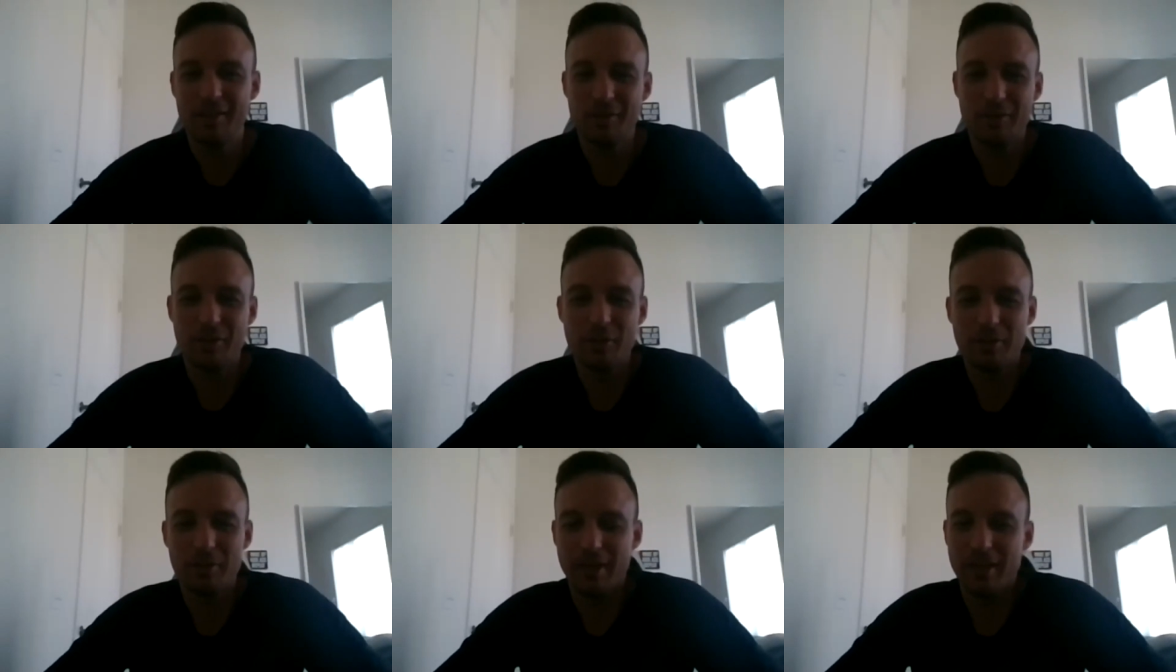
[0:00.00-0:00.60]
do
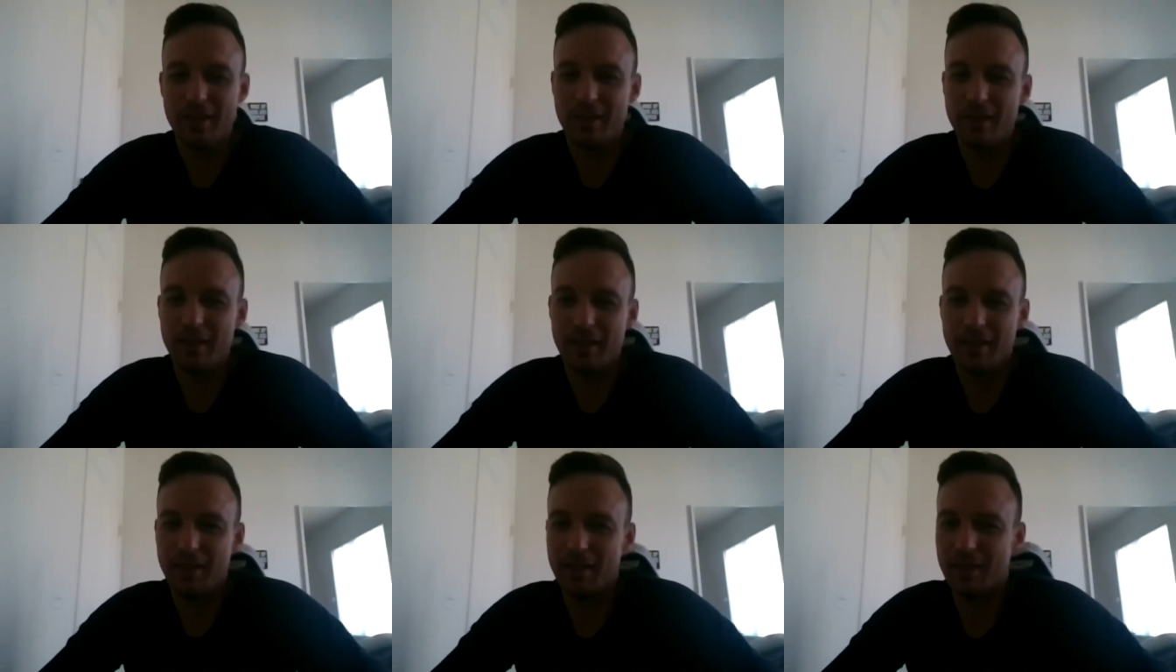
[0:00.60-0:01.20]
you think
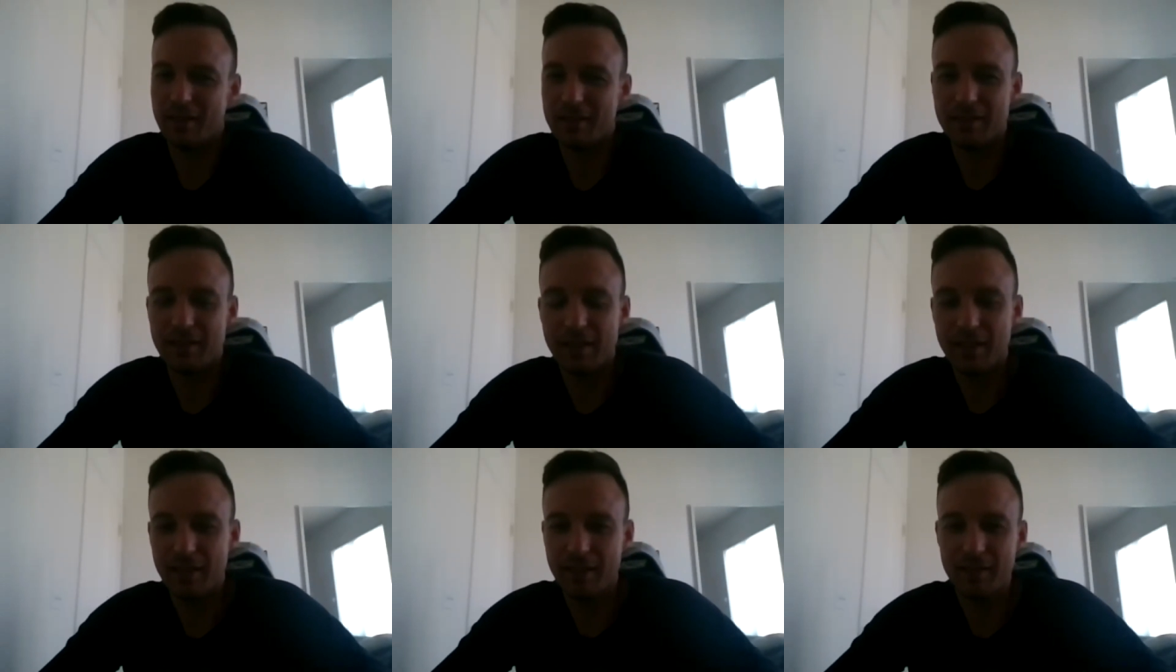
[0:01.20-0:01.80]
uh,
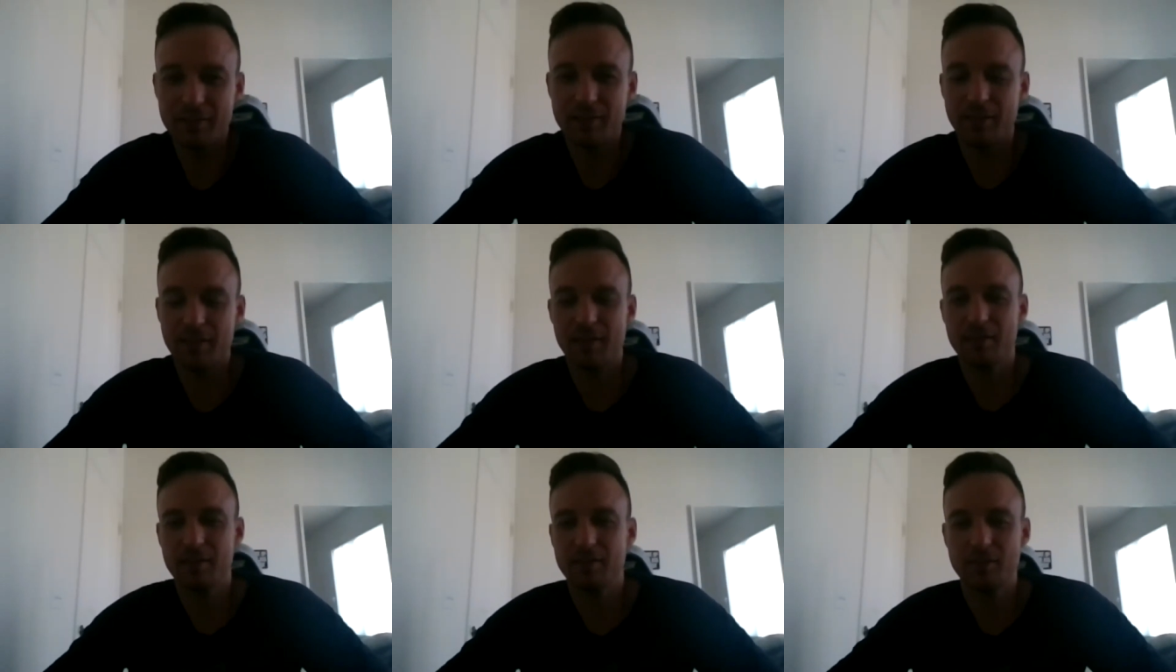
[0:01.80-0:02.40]
getting
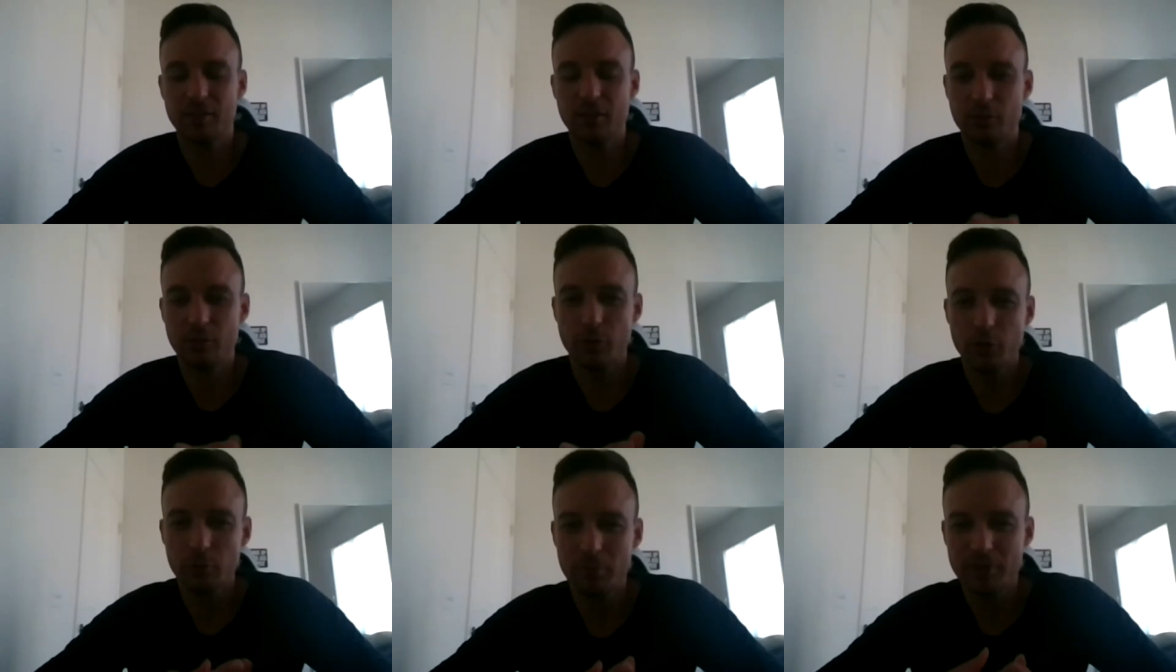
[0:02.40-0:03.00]
into the
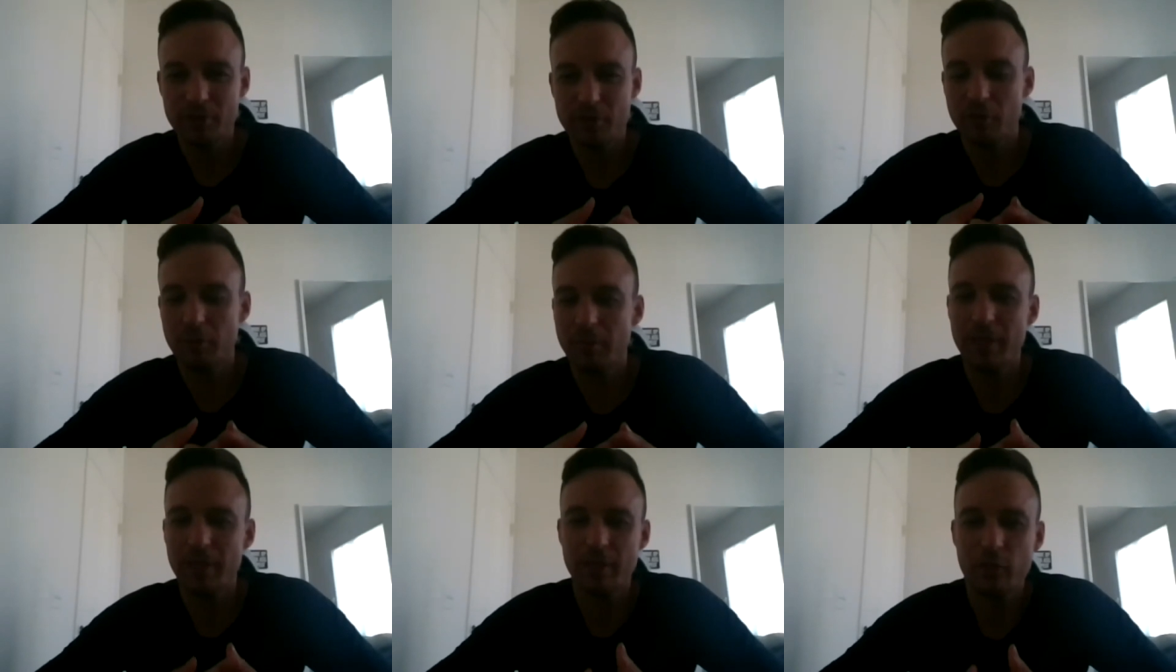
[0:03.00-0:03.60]
groups or
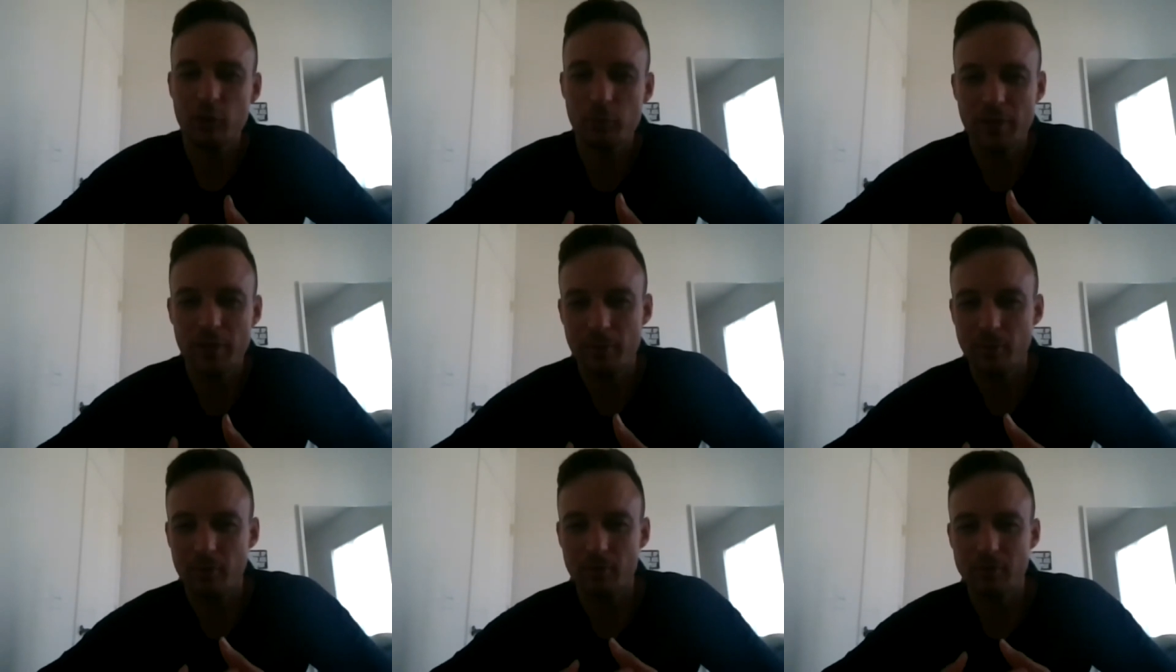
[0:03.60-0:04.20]
meeting new
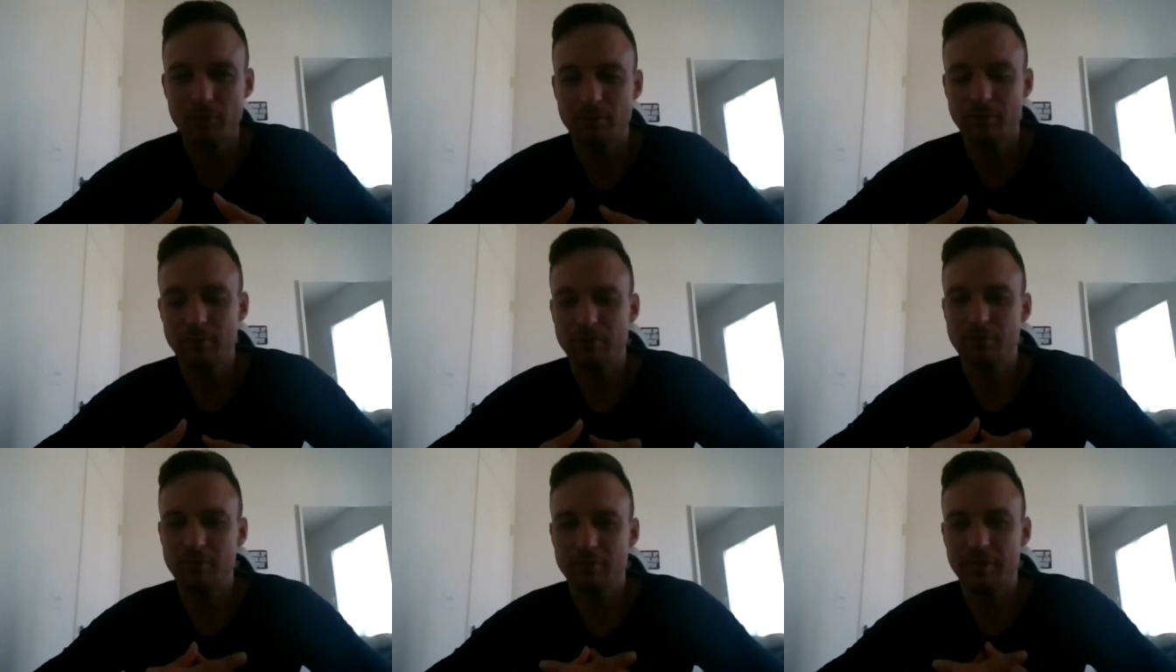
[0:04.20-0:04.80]
people
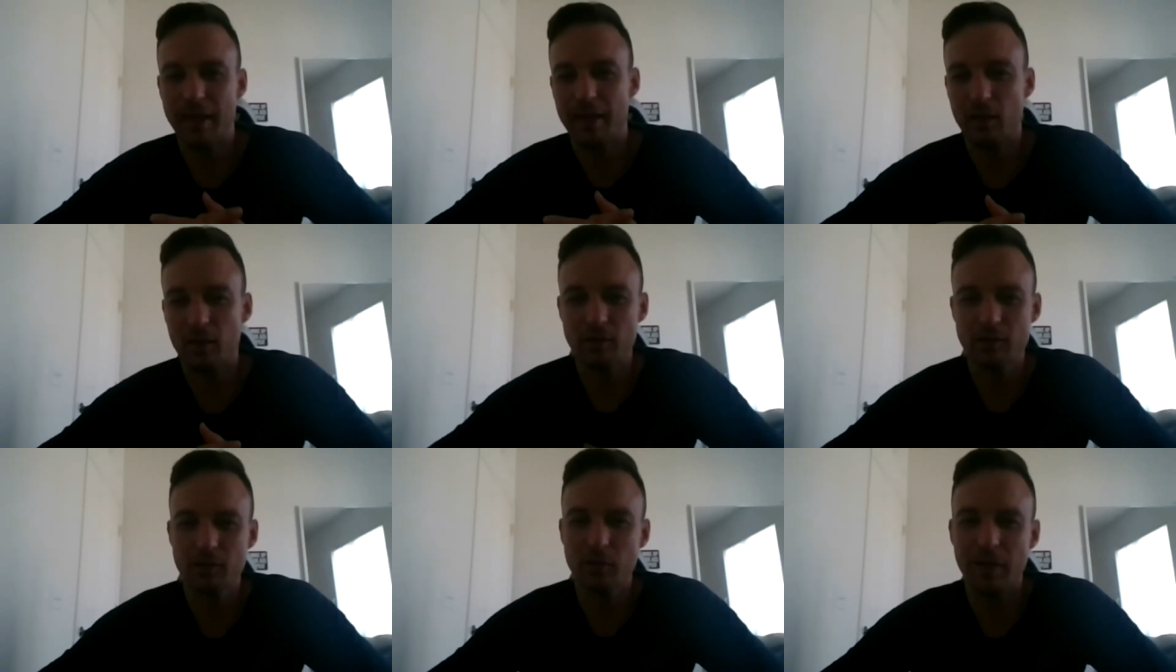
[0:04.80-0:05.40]
that
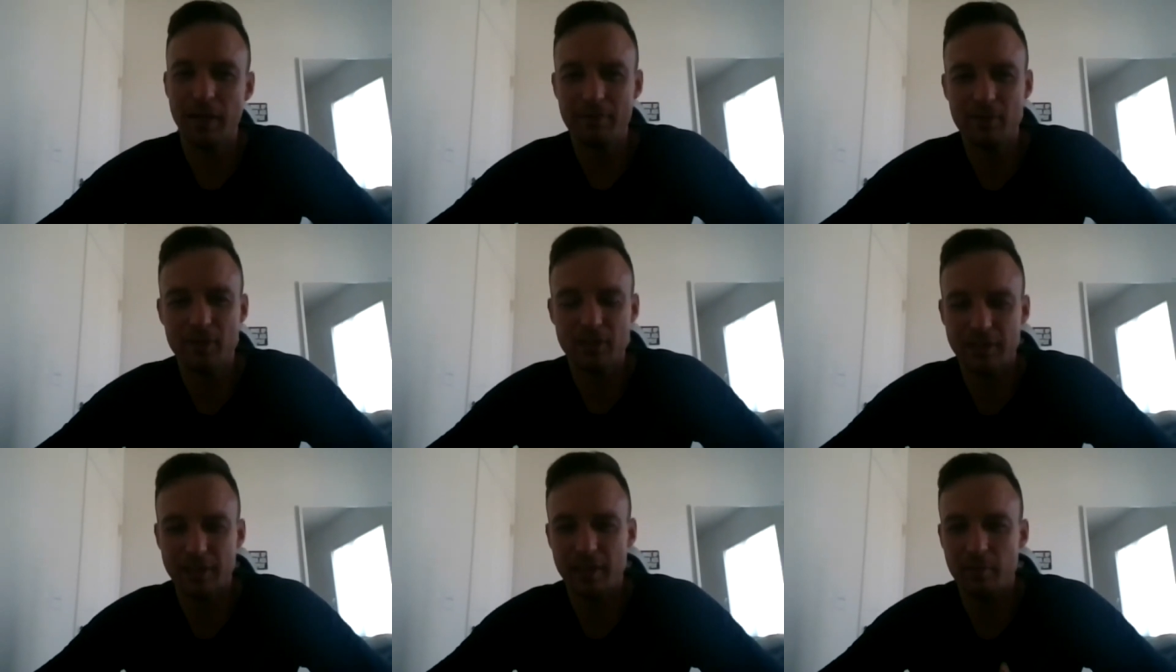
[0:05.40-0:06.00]
also have the
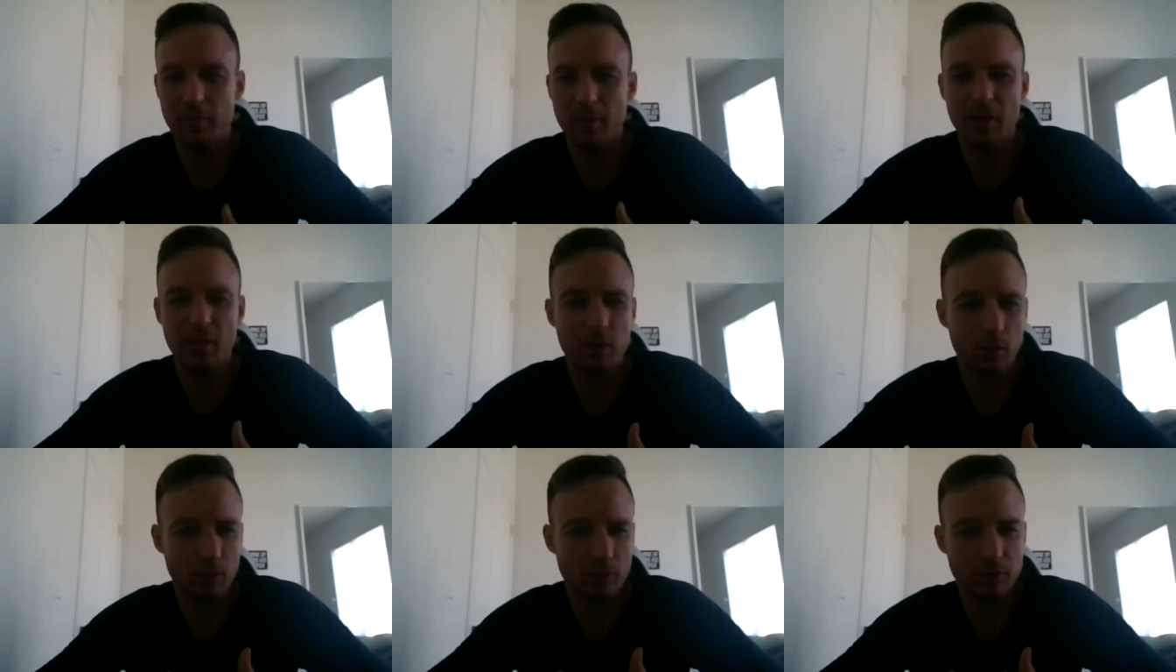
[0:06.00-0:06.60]
same uh,
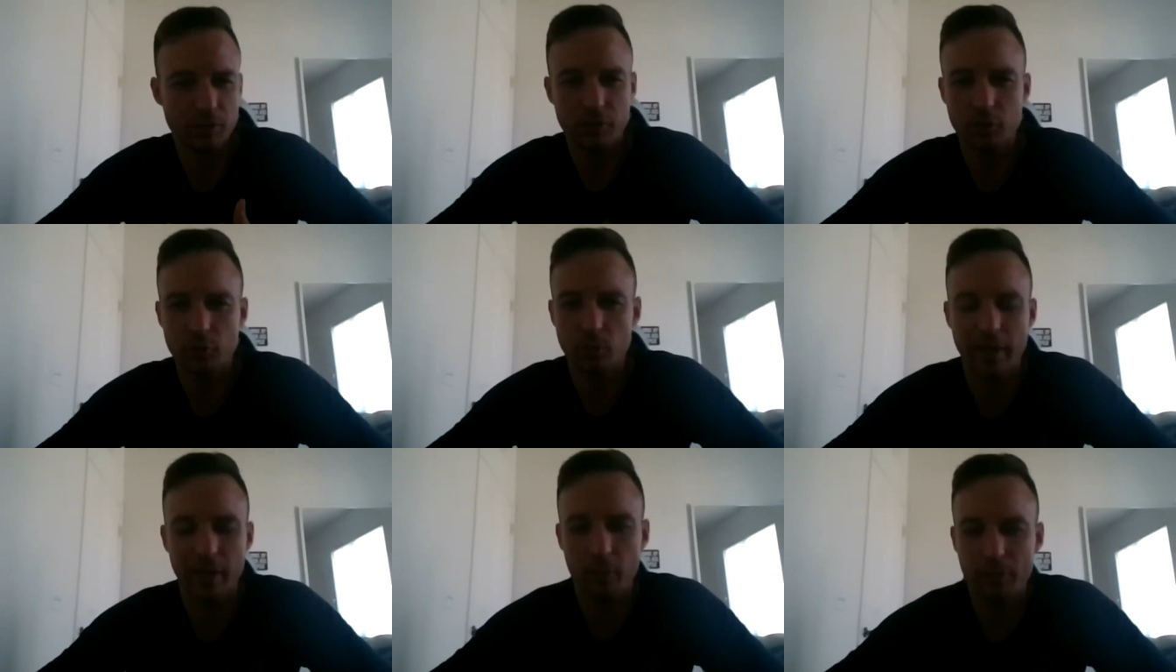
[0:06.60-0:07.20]
goals as you
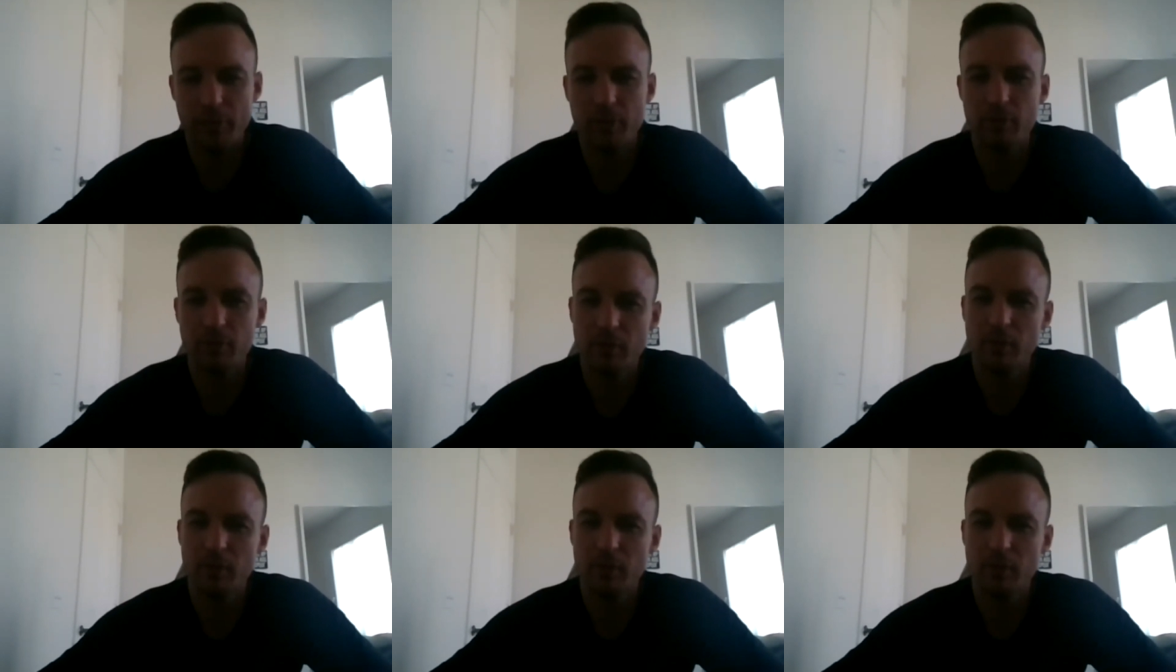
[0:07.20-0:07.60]
would help you?